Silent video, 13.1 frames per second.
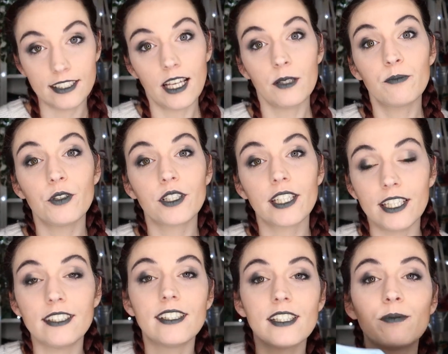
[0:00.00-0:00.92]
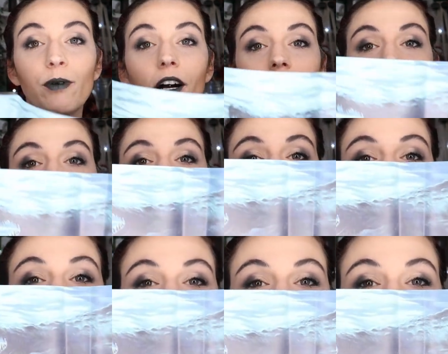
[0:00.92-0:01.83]
that book in this box.
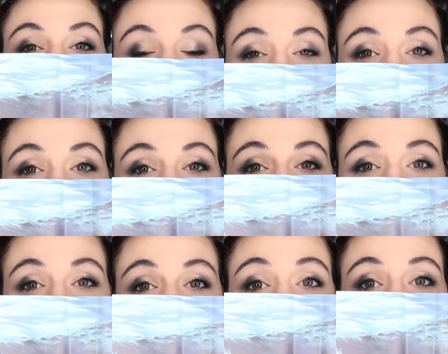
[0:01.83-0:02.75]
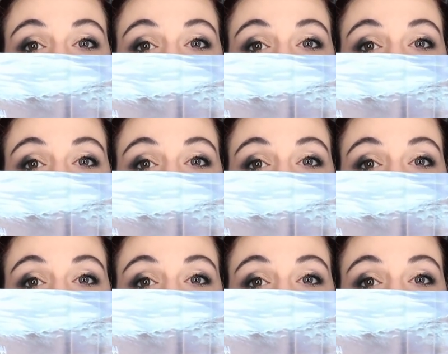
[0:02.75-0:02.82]
This is the